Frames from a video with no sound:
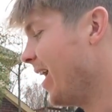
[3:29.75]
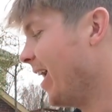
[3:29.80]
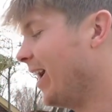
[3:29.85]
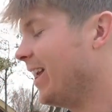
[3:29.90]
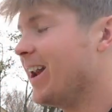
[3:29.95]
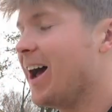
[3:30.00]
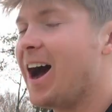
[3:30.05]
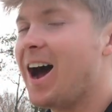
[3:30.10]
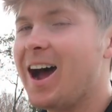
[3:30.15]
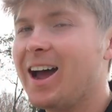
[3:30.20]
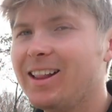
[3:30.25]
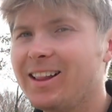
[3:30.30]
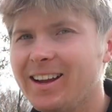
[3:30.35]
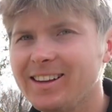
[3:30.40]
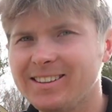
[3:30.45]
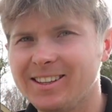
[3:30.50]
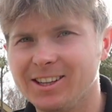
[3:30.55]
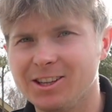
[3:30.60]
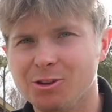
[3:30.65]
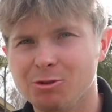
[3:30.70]
And I
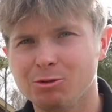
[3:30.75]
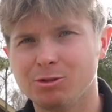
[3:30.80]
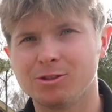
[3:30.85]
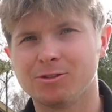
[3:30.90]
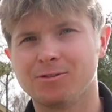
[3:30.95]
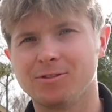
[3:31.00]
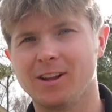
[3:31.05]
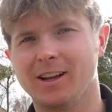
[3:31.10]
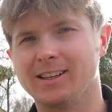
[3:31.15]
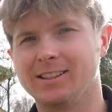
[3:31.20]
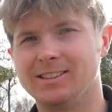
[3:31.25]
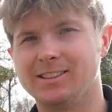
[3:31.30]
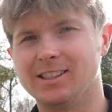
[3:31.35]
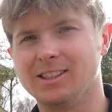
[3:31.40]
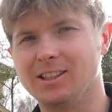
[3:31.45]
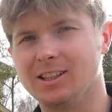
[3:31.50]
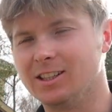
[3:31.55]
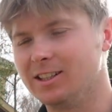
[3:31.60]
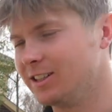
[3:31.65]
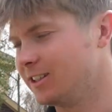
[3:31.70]
like to use
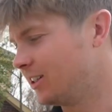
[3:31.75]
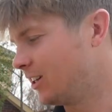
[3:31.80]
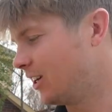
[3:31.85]
Flexzilla,